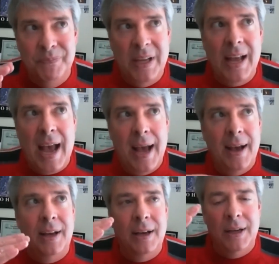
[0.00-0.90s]
be
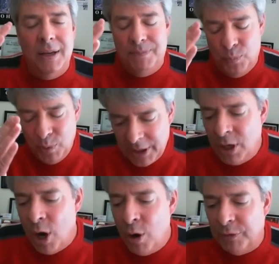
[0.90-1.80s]
uh, uh, really
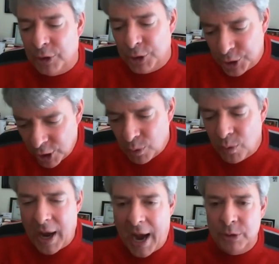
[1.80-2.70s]
know for sure
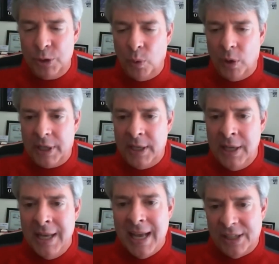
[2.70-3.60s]
how it's working
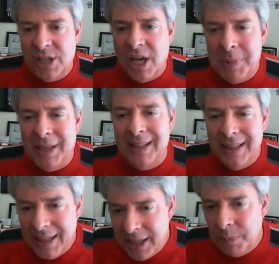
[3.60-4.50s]
is going to be a
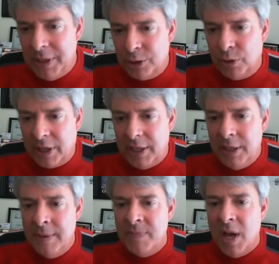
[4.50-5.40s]
little bit
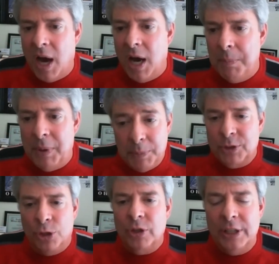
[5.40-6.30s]
tricky. Uh, but but
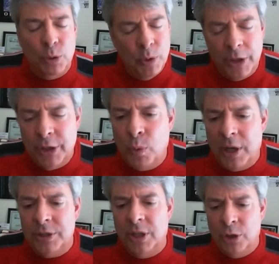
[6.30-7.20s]
certainly it's a really good
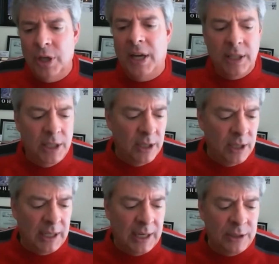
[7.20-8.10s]
question, a good idea,
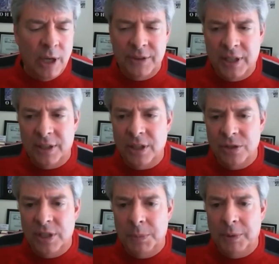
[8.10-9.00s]
and I, I think it
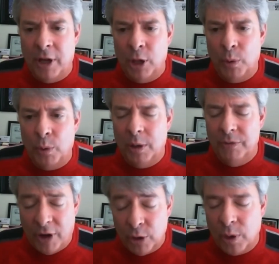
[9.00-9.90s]
does need to be followed up,
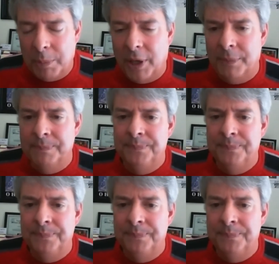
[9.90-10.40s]
followed up on.